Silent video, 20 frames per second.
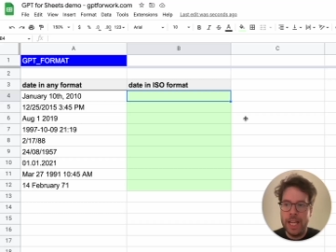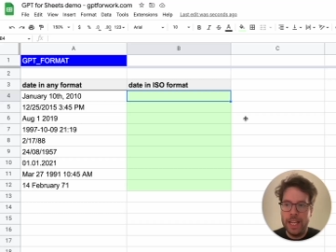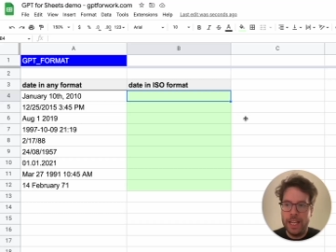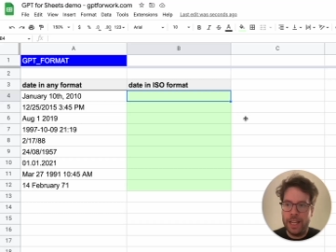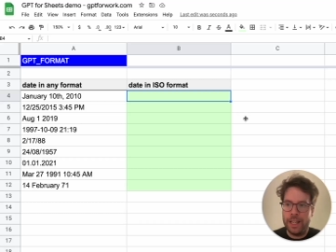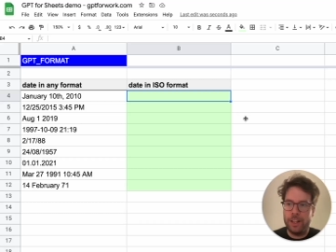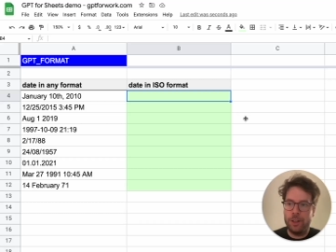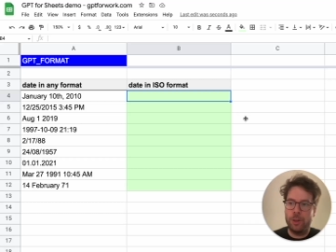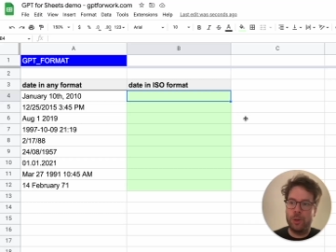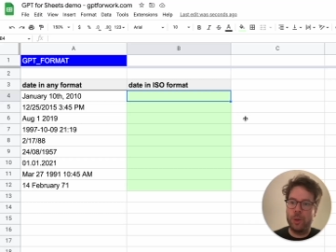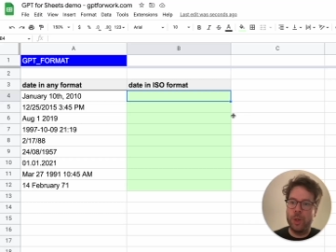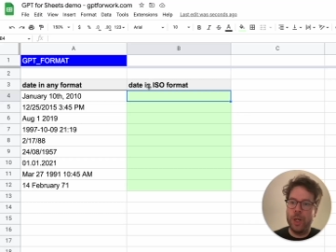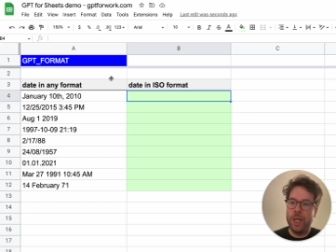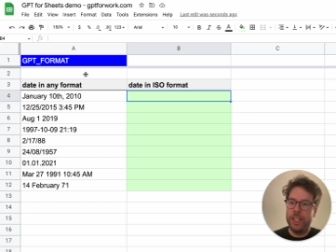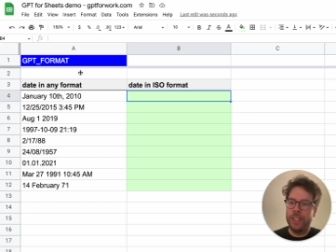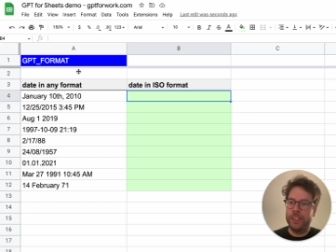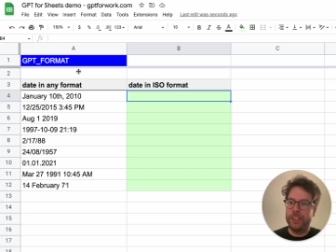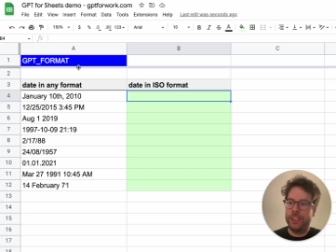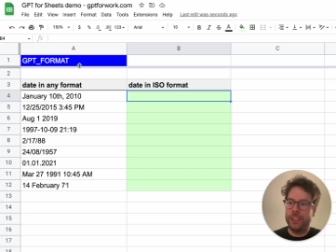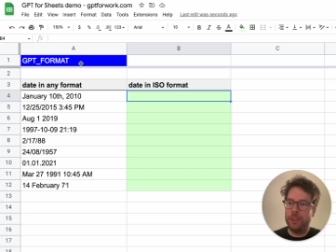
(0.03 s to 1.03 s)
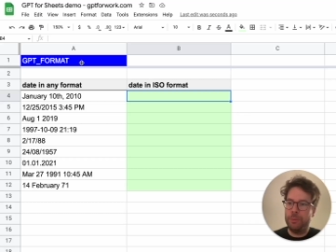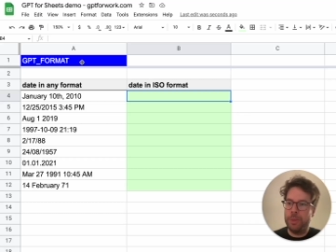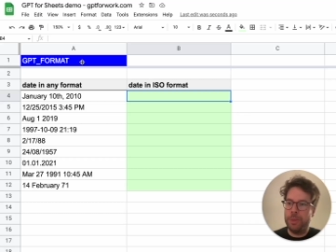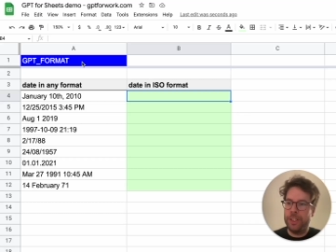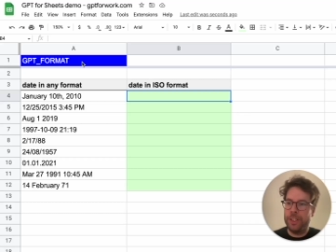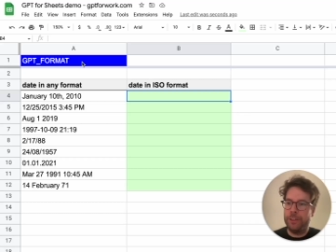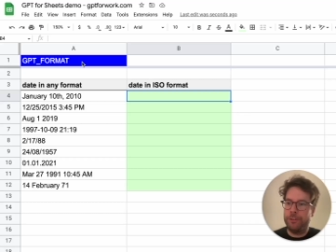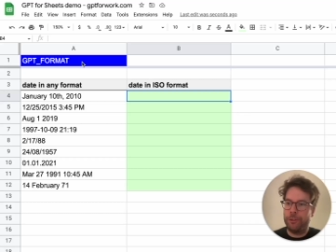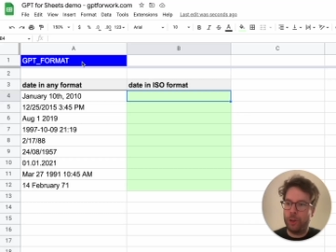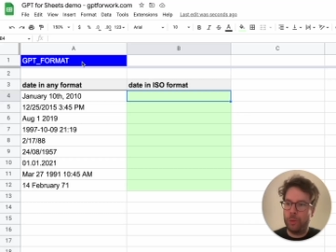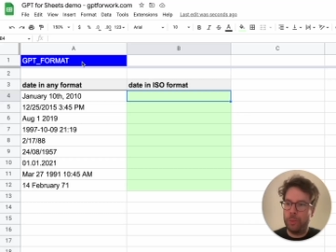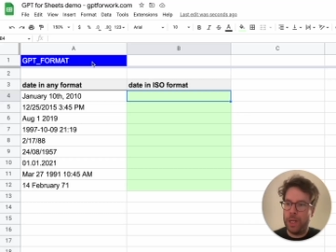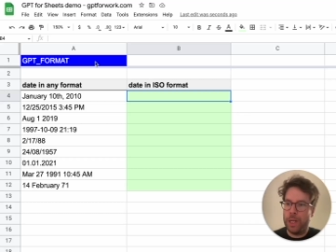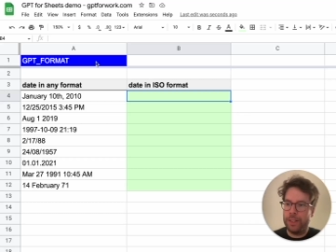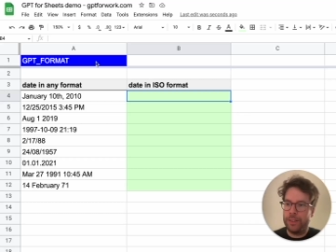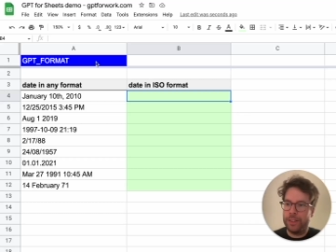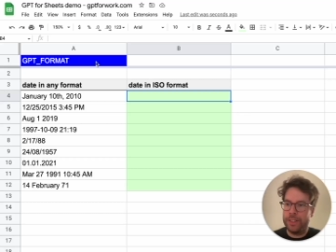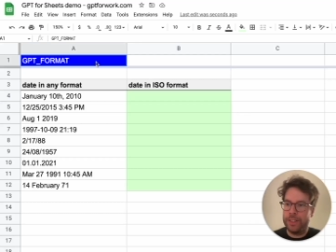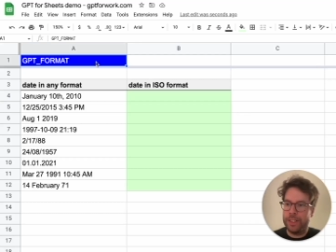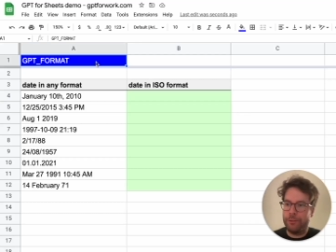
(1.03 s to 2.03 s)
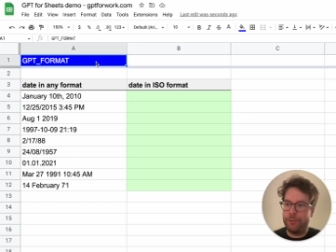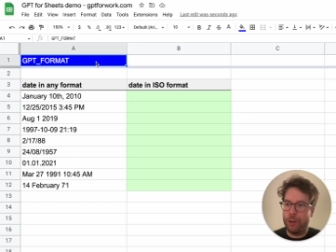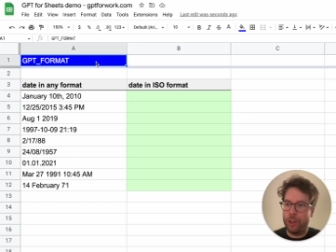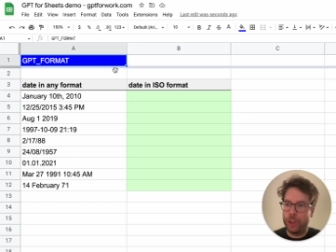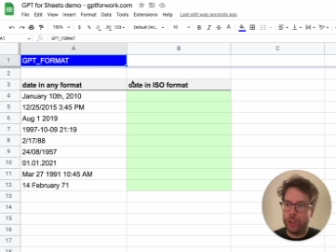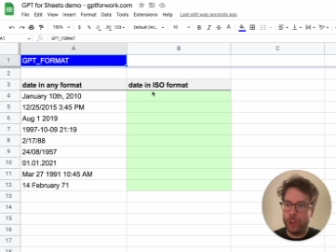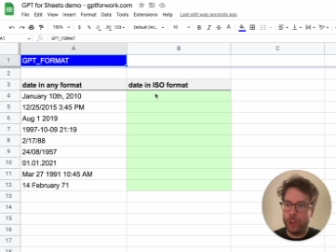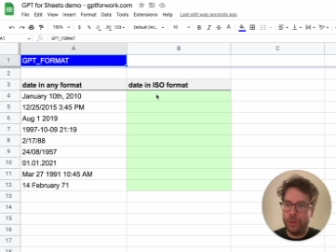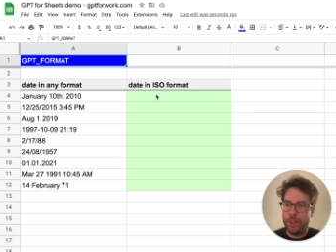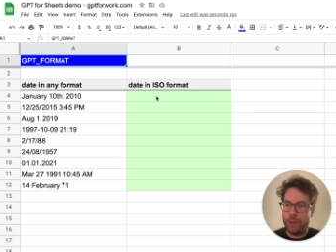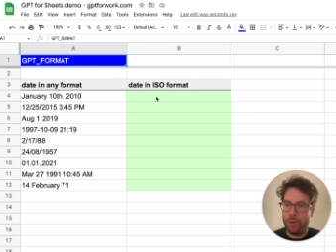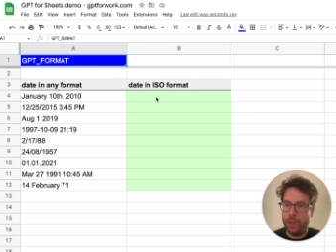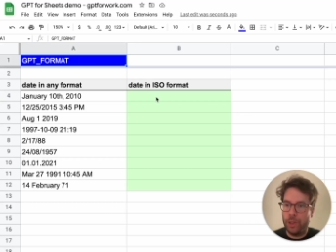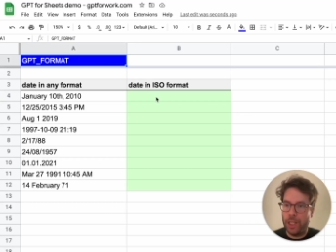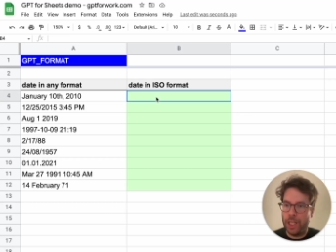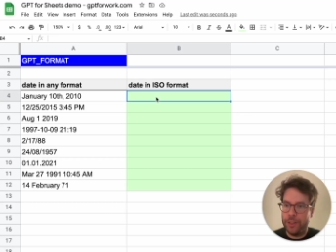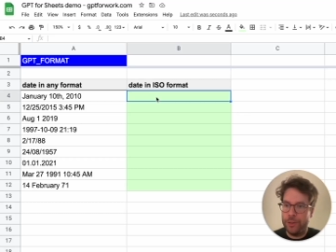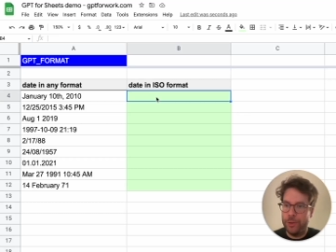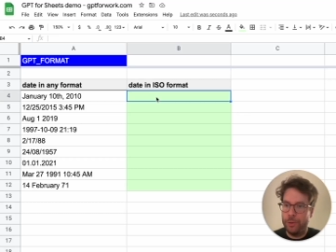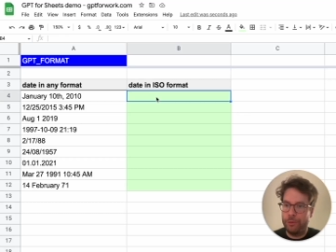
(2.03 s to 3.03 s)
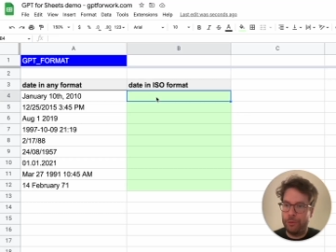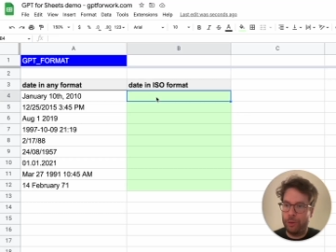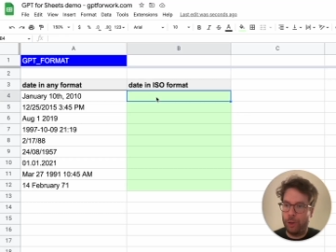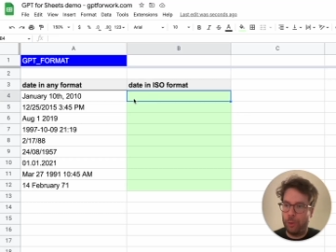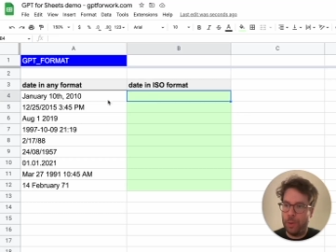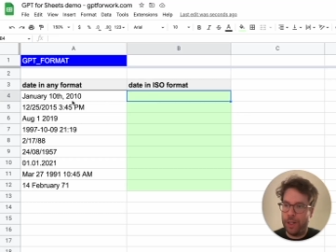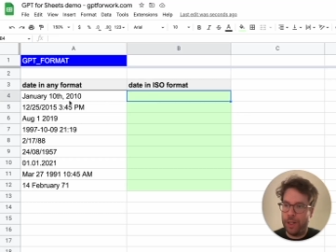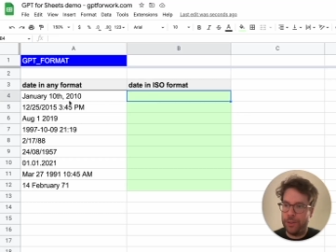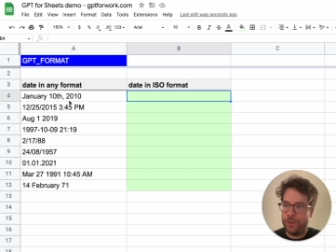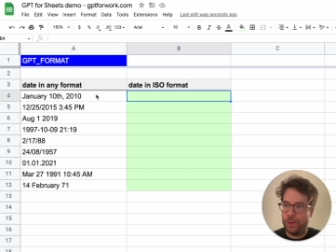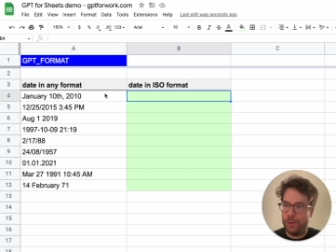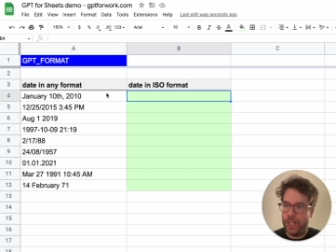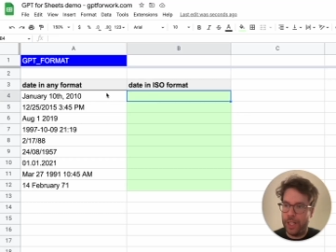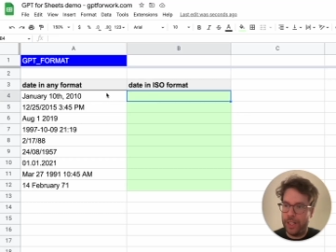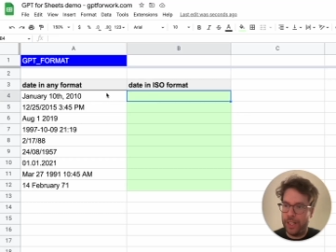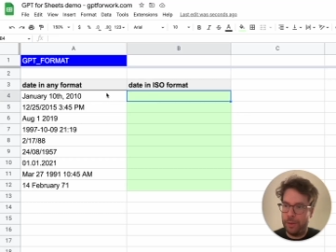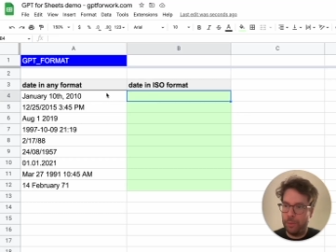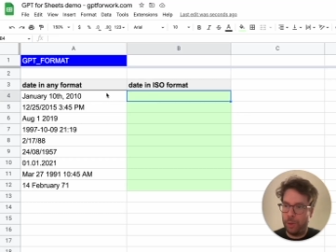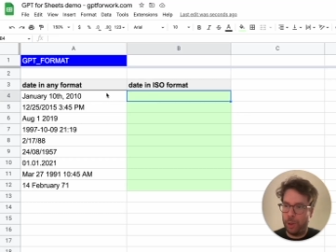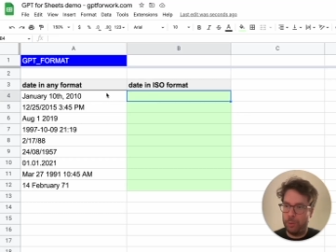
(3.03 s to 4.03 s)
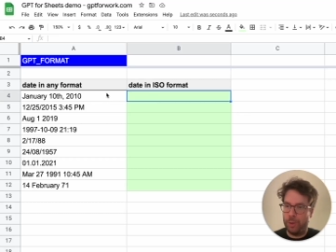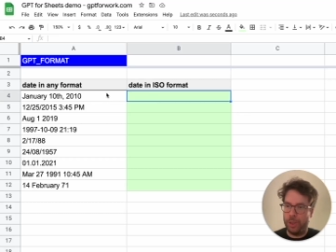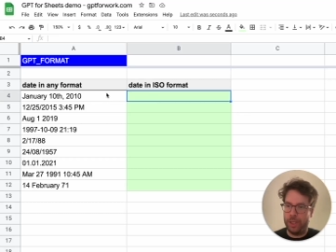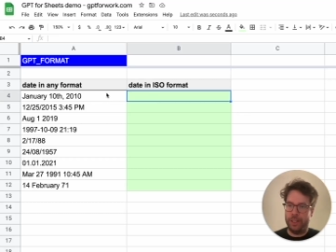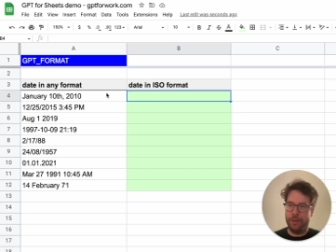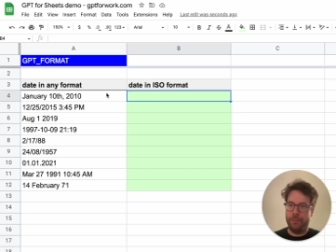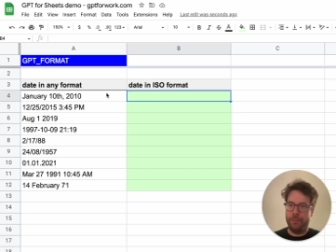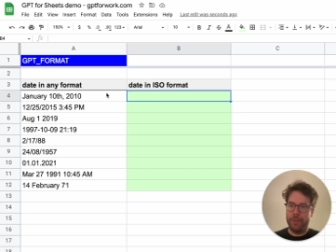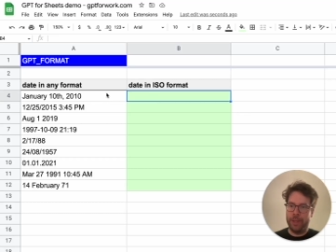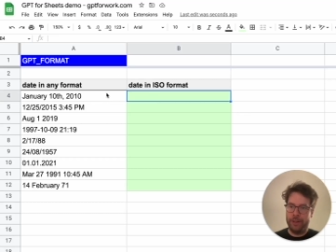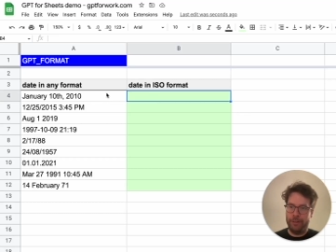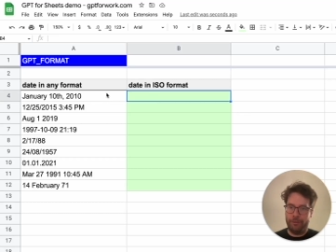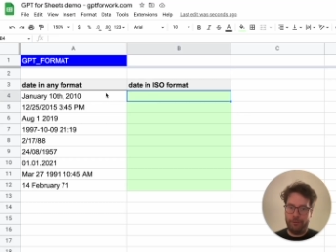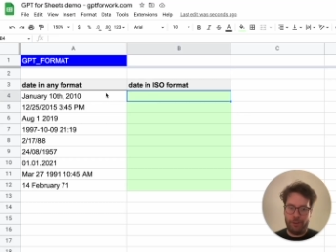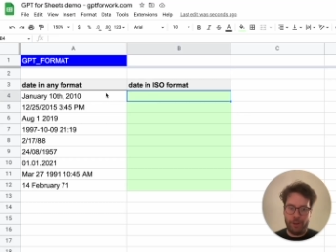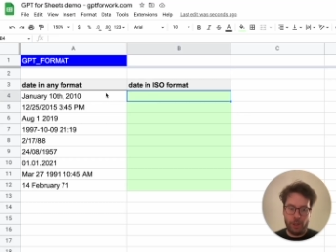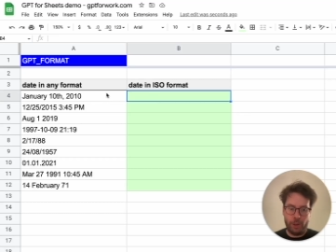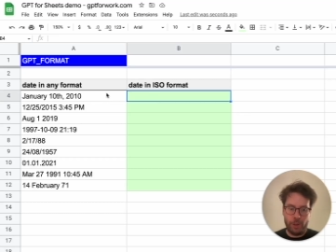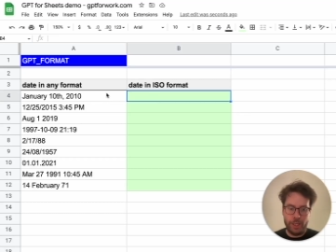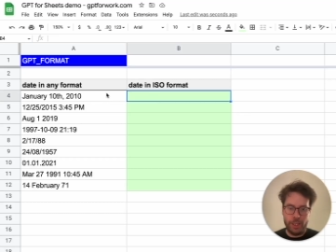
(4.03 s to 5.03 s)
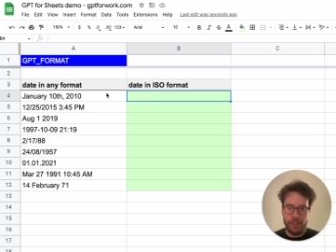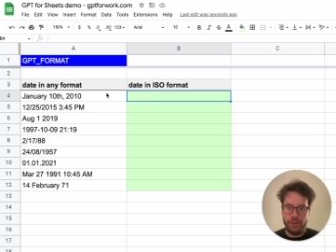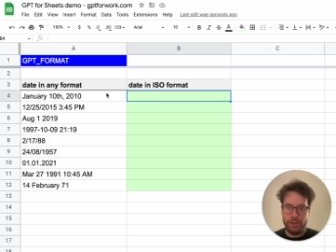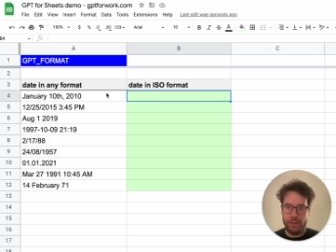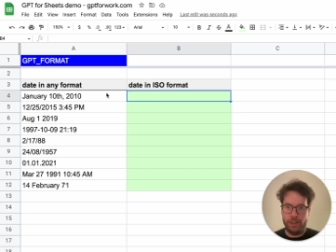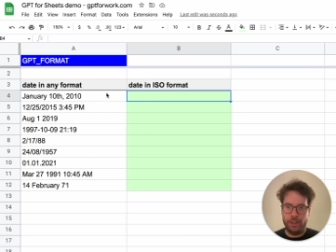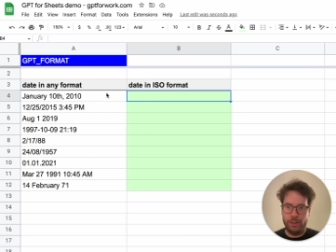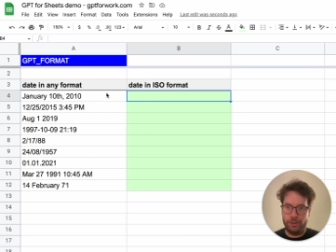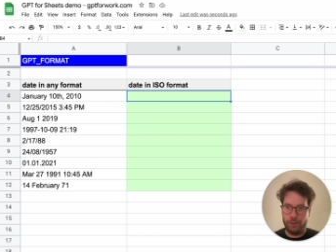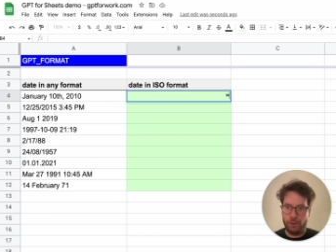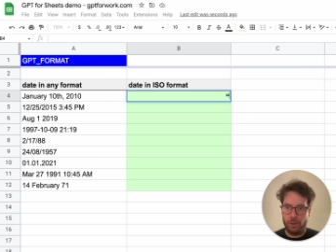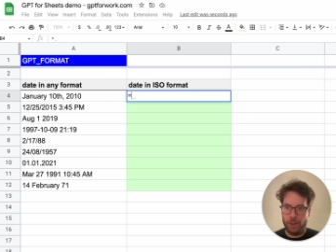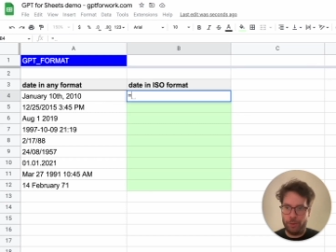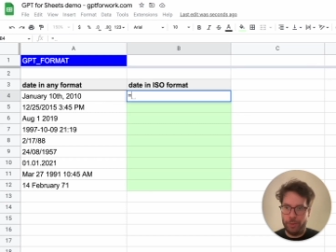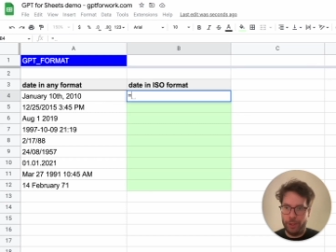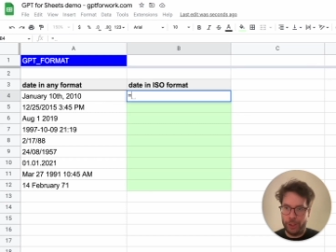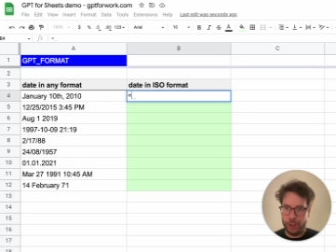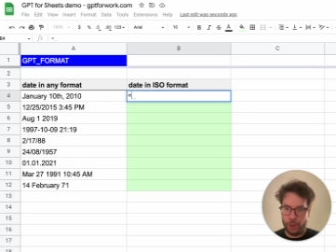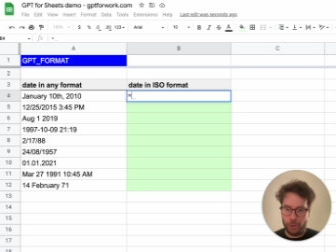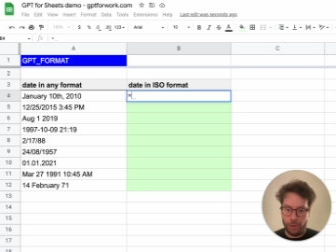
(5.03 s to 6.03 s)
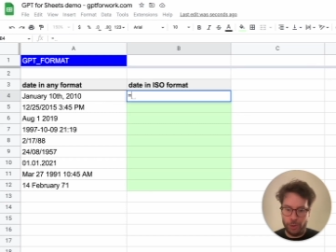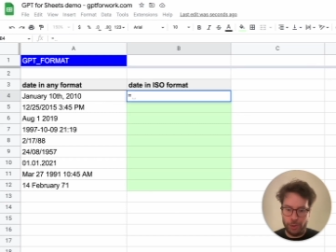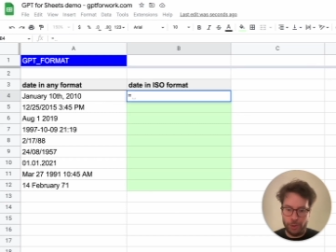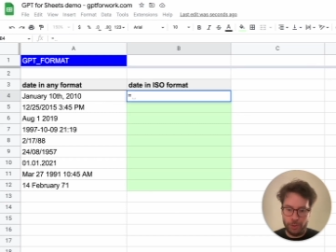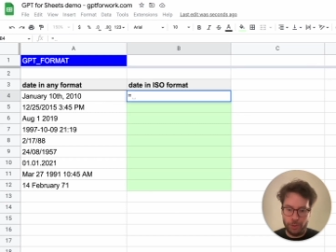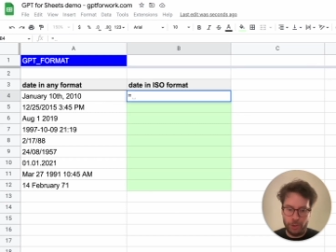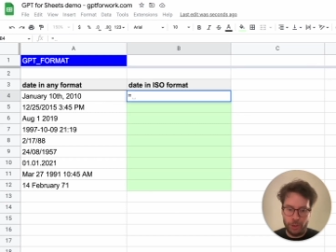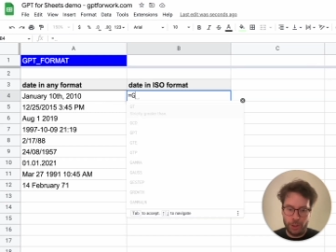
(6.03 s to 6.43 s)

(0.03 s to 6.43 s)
Hello, GPT format is a function that will let you format your data properly very easily. So let me show you.